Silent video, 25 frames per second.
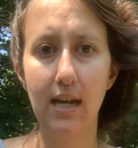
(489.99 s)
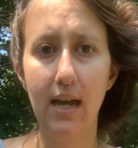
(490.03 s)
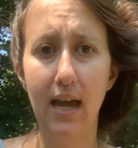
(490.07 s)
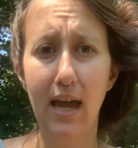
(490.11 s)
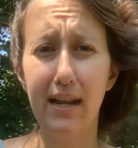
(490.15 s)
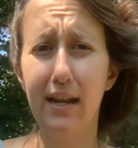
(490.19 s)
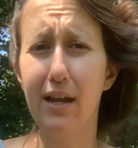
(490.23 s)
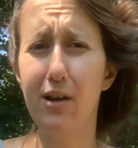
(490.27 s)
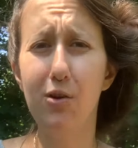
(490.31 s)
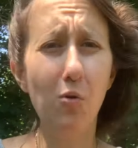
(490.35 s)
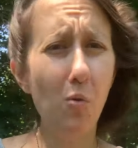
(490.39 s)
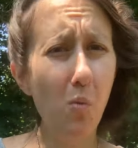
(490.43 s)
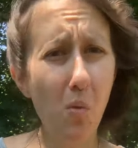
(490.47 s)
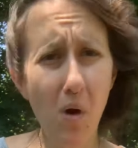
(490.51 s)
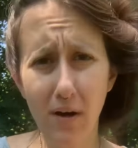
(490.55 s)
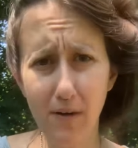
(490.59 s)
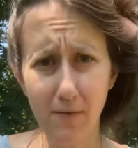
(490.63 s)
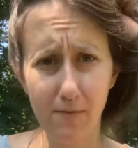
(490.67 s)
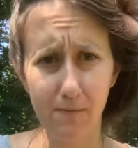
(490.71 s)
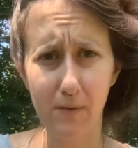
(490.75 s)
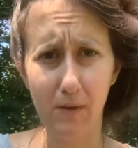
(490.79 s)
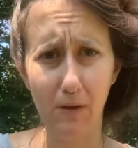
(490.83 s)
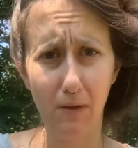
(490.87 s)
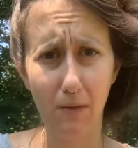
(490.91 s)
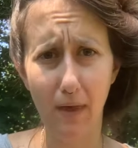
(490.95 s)
And I don't want to
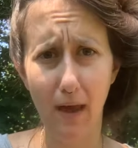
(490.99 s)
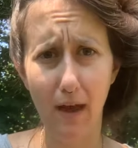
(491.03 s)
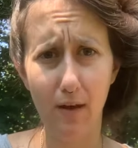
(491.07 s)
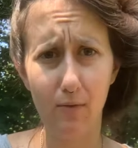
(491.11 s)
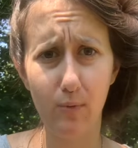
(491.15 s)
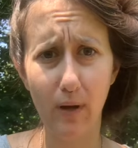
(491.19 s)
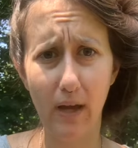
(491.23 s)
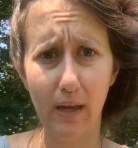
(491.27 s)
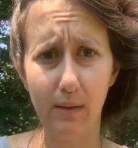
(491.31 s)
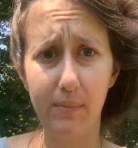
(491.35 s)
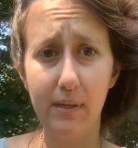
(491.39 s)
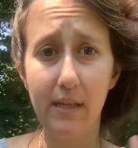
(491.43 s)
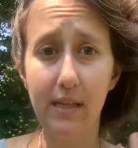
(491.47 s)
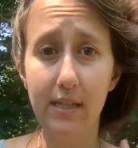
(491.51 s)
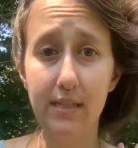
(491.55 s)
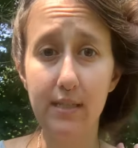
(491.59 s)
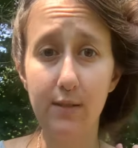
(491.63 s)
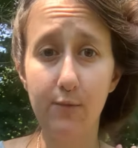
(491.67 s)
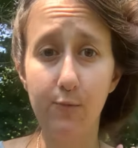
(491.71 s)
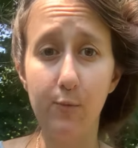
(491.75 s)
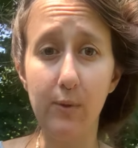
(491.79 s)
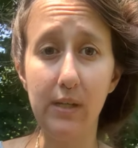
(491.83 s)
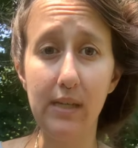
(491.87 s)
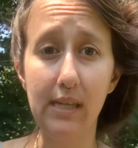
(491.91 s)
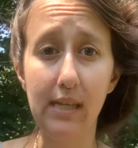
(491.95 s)
feel that way, because
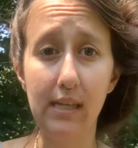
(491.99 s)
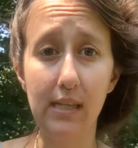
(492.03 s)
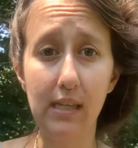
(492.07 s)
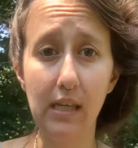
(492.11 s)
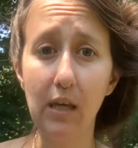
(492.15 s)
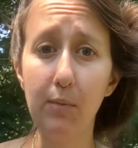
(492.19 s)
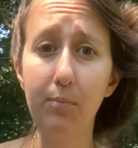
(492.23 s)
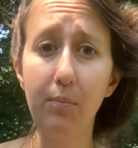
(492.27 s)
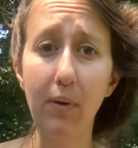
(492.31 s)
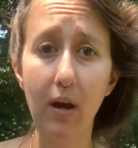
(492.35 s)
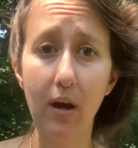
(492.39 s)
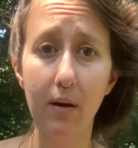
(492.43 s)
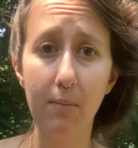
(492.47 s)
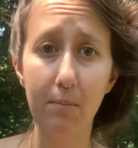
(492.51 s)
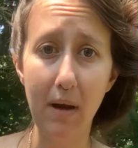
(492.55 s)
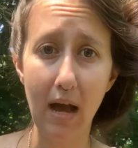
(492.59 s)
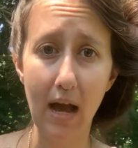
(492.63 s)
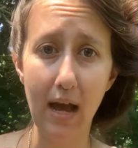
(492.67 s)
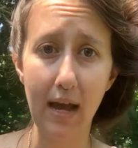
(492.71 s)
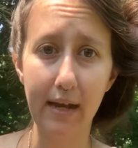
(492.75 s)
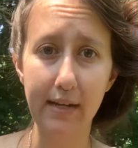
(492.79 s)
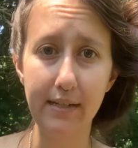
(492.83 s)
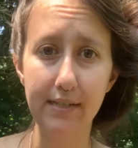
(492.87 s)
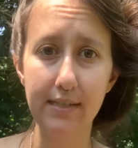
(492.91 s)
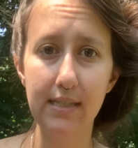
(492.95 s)
if we can keep our
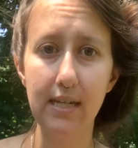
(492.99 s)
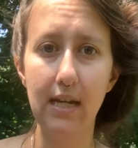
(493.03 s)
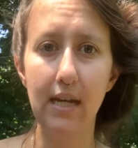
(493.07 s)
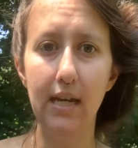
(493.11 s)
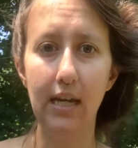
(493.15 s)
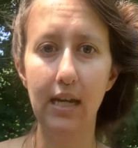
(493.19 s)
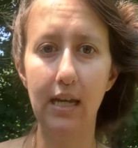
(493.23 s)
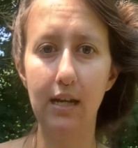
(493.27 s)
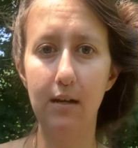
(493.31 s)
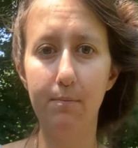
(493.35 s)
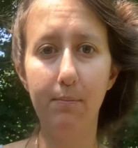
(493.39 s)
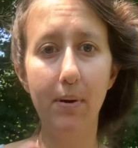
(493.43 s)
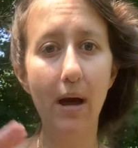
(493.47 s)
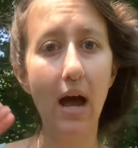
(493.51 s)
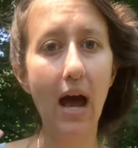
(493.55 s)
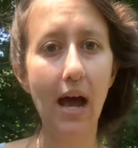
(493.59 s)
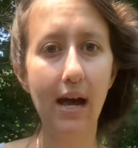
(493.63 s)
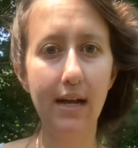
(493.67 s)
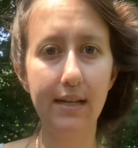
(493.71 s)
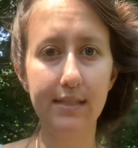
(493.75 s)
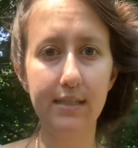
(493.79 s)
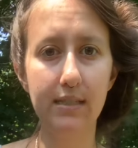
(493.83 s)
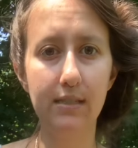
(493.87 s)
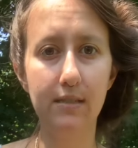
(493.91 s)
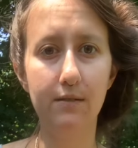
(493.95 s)
minds in a
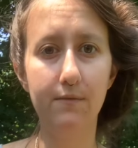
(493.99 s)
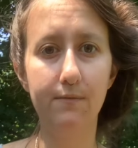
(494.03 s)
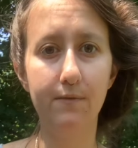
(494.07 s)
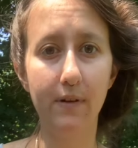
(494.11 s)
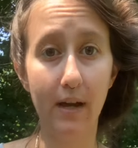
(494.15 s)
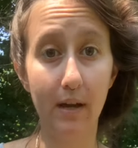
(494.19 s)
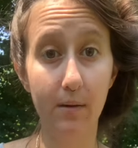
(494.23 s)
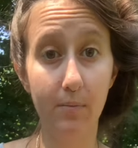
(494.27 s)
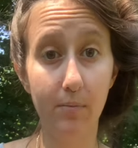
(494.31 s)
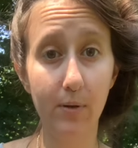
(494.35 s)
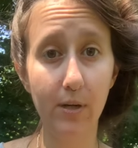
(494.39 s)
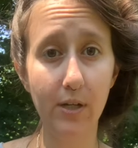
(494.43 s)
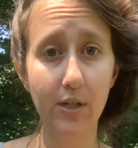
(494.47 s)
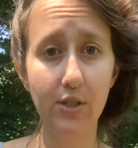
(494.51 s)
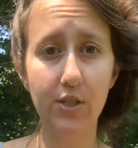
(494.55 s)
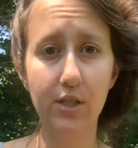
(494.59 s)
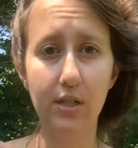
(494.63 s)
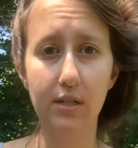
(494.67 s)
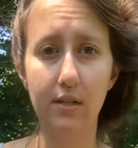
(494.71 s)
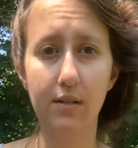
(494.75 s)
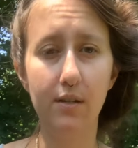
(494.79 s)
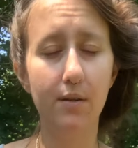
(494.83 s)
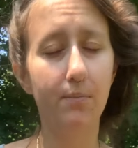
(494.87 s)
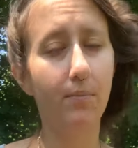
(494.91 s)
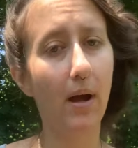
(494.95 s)
positive vibration
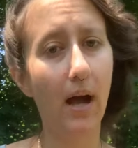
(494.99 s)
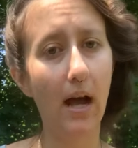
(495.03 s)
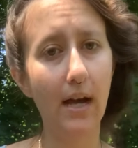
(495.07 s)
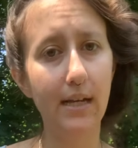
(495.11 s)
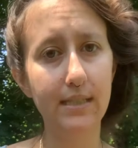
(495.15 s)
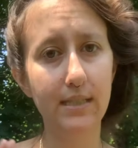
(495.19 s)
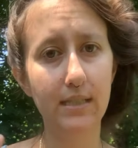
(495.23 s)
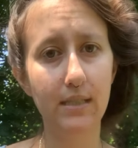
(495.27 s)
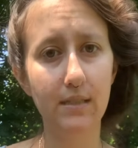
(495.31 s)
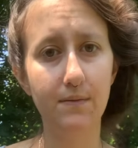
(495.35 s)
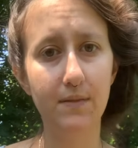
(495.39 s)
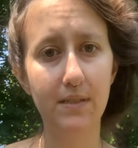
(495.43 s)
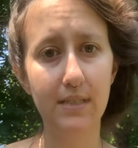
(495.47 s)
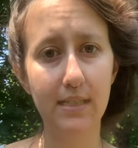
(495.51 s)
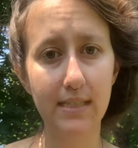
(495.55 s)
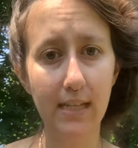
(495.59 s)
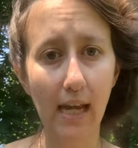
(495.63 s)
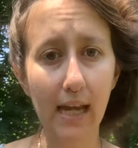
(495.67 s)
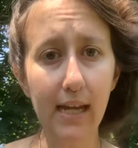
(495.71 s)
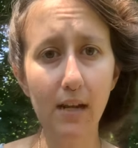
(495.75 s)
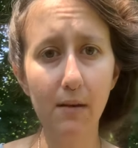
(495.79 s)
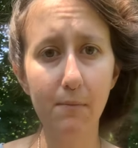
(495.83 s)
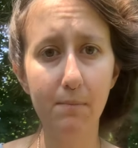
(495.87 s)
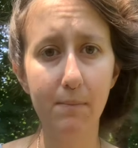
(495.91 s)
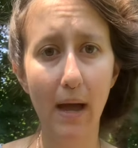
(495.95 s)
and in a positive
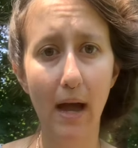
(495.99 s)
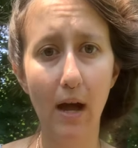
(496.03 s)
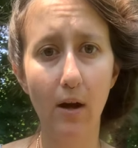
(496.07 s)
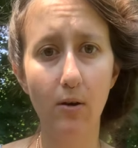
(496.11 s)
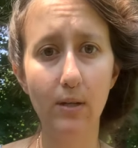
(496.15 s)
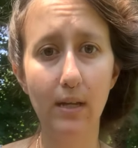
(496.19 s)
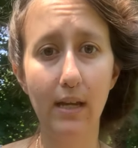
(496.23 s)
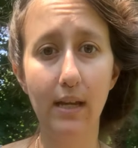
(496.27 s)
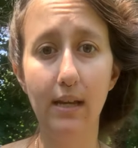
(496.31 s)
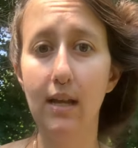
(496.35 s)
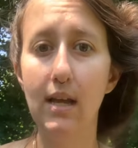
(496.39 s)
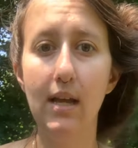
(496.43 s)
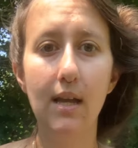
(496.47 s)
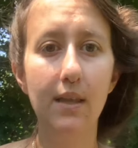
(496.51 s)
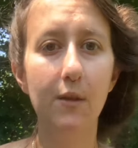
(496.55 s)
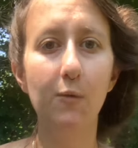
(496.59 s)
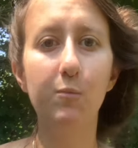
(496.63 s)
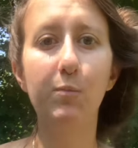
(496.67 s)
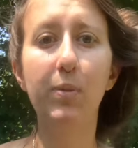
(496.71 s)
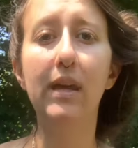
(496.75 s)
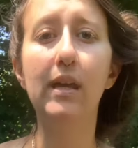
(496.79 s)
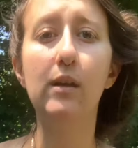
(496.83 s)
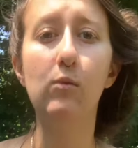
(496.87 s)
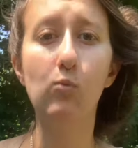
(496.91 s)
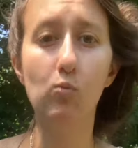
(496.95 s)
state about it, the
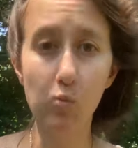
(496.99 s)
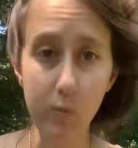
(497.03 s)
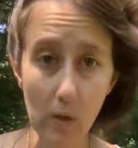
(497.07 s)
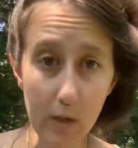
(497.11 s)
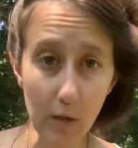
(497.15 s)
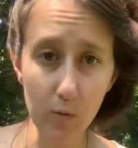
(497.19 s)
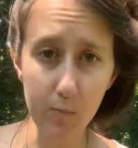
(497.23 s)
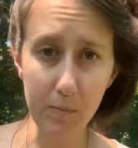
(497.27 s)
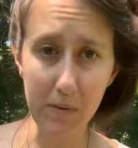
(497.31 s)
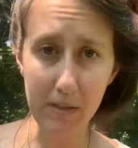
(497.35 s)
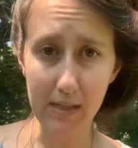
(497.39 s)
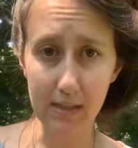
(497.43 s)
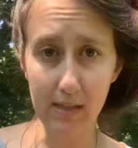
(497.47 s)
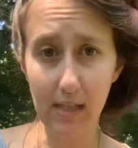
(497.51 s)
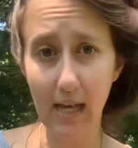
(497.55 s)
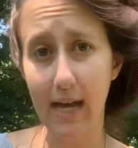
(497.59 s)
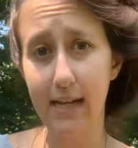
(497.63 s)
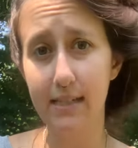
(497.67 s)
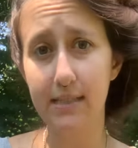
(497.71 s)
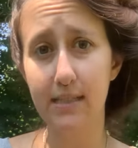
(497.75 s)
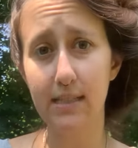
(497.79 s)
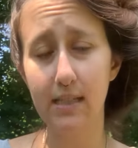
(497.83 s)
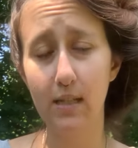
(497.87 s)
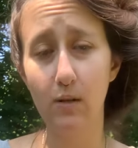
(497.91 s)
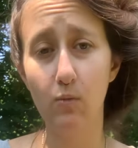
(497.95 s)
pain will be
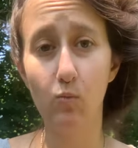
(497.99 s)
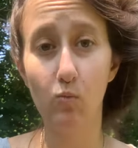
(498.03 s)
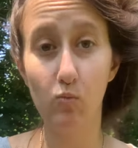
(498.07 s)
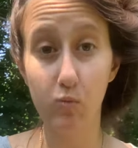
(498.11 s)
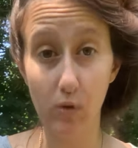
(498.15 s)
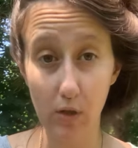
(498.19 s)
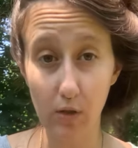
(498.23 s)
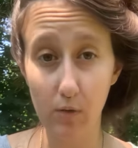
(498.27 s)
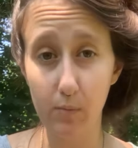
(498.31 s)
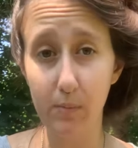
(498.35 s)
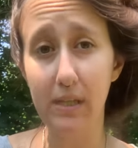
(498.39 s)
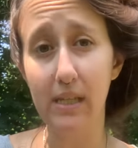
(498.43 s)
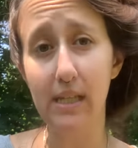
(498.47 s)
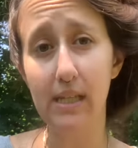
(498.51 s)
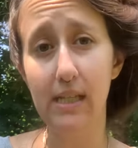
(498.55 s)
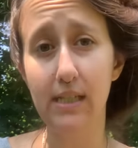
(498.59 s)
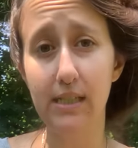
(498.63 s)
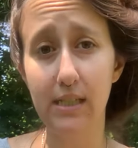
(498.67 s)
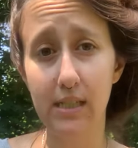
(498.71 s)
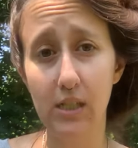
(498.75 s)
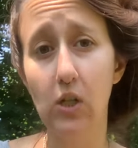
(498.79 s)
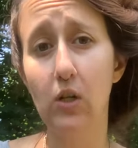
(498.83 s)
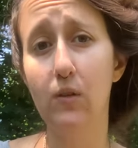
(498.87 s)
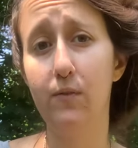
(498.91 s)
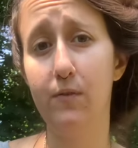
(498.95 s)
less. It will be
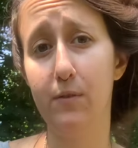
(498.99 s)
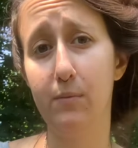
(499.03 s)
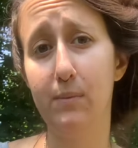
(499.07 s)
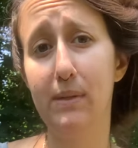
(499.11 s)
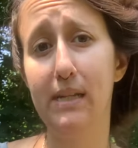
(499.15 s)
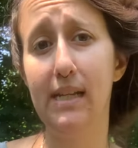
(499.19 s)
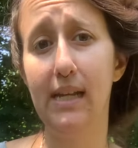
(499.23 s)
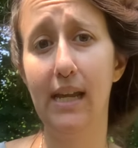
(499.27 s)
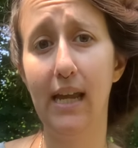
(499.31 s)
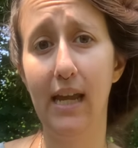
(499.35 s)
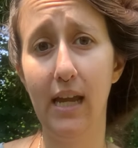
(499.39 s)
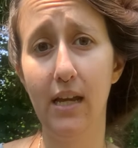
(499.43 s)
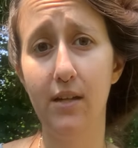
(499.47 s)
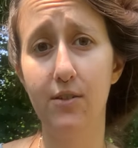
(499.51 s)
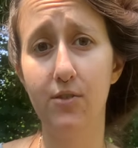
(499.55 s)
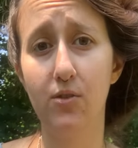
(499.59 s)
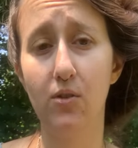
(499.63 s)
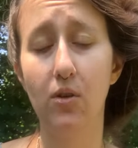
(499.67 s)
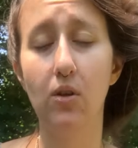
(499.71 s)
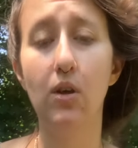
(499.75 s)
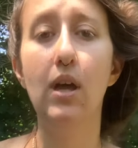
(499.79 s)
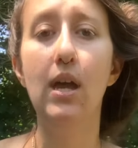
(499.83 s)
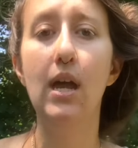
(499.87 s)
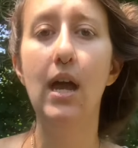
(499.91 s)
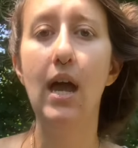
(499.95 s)
easier for me to
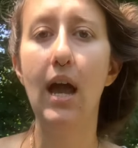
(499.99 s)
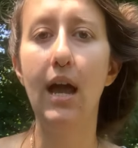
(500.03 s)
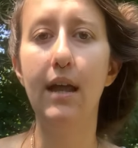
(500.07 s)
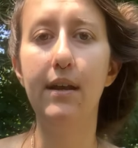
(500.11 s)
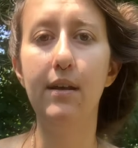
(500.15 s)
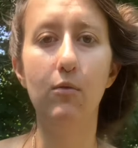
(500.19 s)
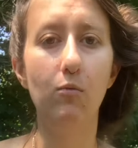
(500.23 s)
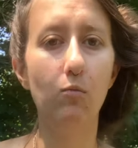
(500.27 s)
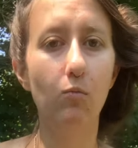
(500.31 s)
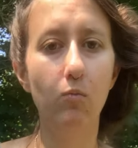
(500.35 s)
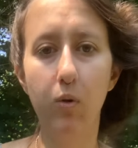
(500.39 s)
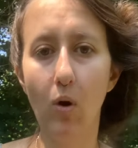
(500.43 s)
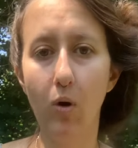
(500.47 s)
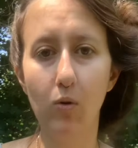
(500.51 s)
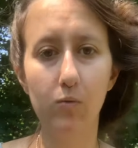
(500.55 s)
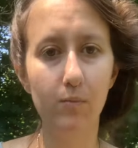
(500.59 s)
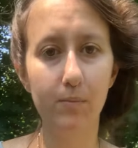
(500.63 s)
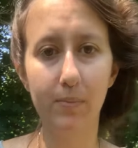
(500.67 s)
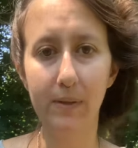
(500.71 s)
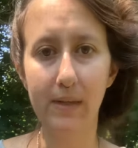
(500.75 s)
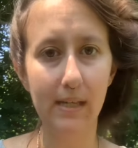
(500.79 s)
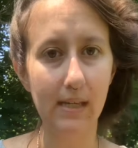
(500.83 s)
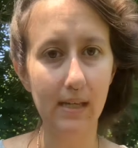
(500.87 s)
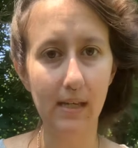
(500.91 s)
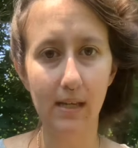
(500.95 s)
handle, and it won't
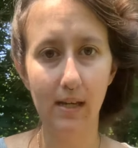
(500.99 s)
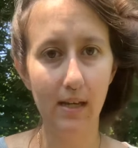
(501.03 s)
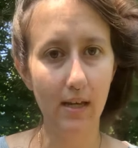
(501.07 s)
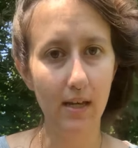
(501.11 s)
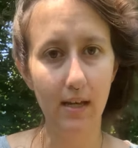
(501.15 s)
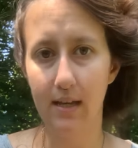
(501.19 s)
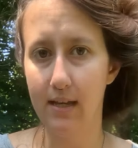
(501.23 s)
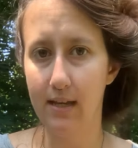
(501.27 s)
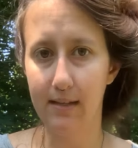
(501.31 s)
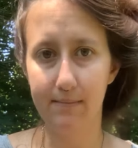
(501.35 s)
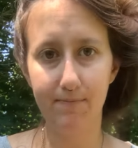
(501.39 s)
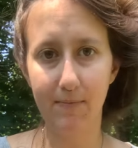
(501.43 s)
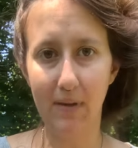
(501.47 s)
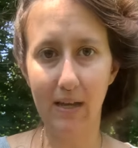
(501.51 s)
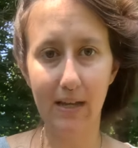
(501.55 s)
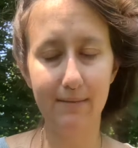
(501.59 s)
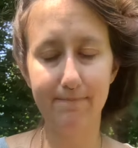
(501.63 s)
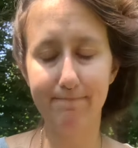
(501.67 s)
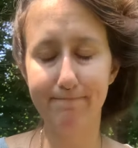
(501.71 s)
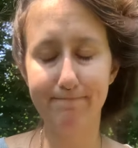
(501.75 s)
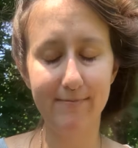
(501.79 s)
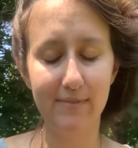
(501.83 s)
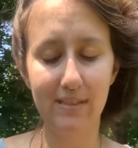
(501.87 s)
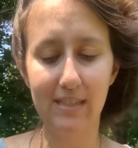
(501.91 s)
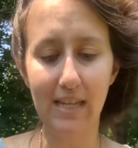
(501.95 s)
be
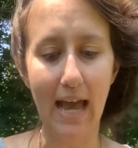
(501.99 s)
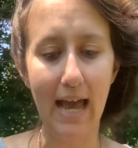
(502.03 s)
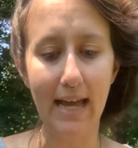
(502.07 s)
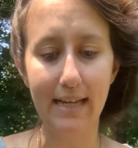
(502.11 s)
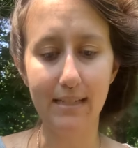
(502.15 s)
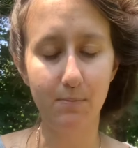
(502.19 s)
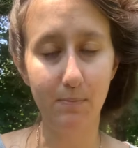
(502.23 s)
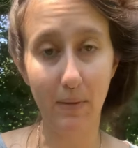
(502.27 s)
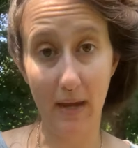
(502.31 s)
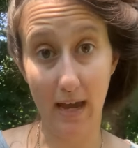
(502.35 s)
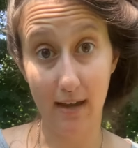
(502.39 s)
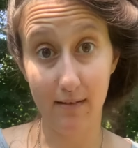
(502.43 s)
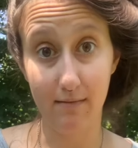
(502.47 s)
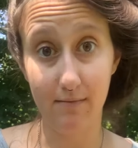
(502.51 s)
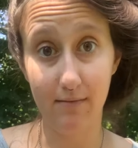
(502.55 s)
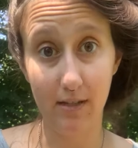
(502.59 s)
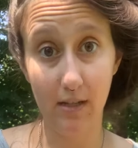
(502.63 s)
as bad.